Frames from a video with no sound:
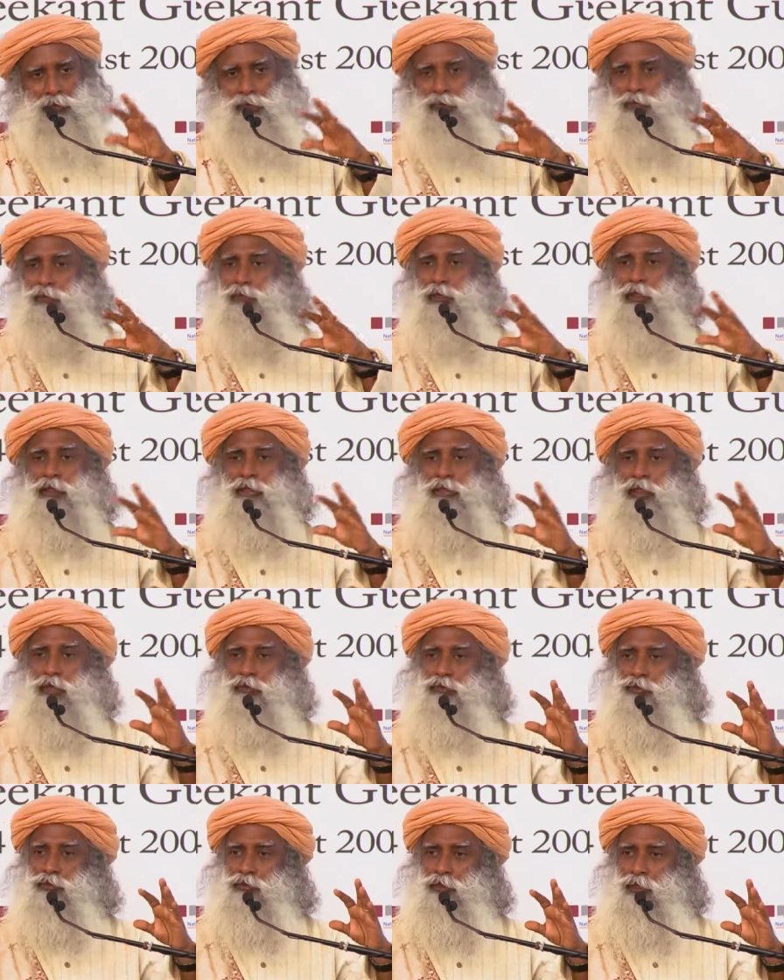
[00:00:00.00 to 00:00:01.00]
You went
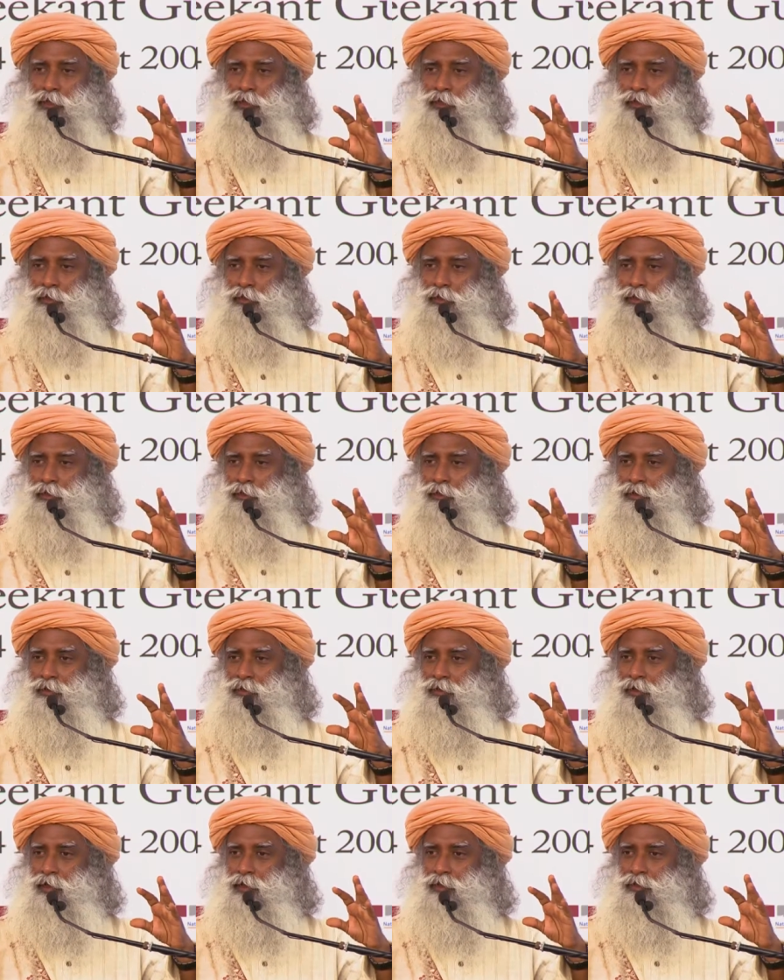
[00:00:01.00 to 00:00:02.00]
out today
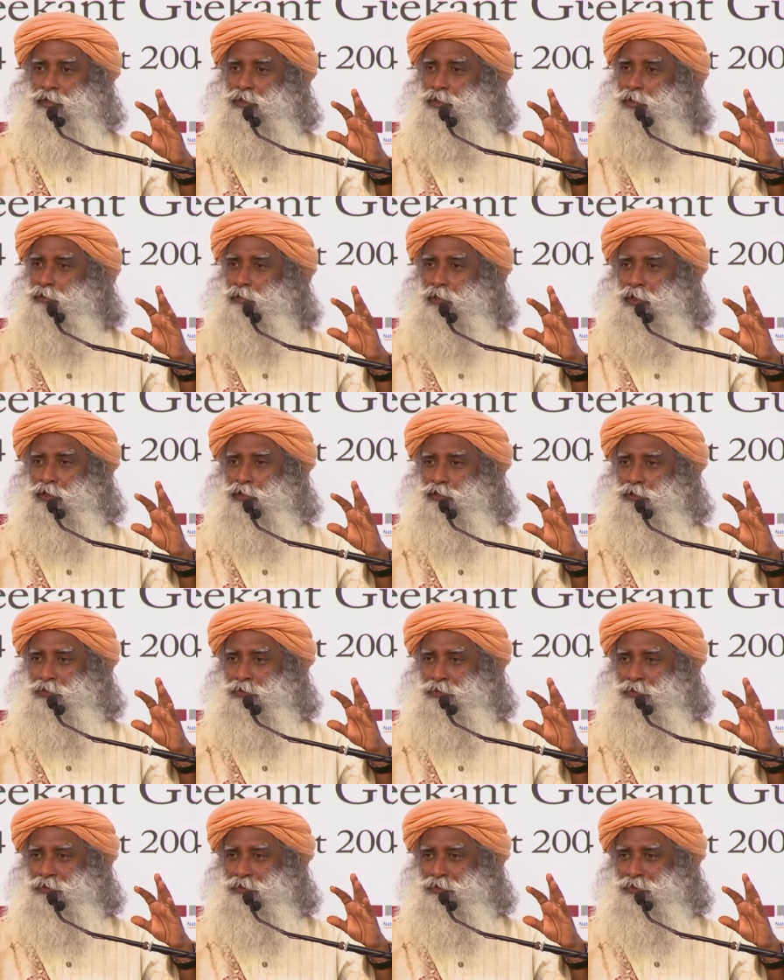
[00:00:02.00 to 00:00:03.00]
and somebody
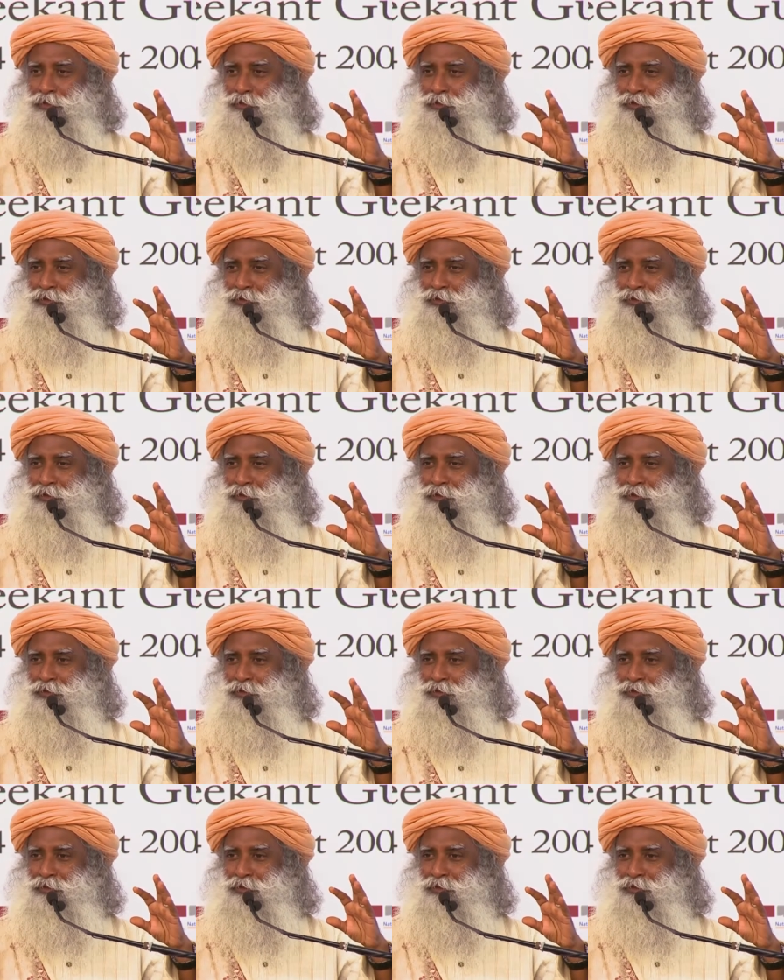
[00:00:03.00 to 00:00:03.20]
told you,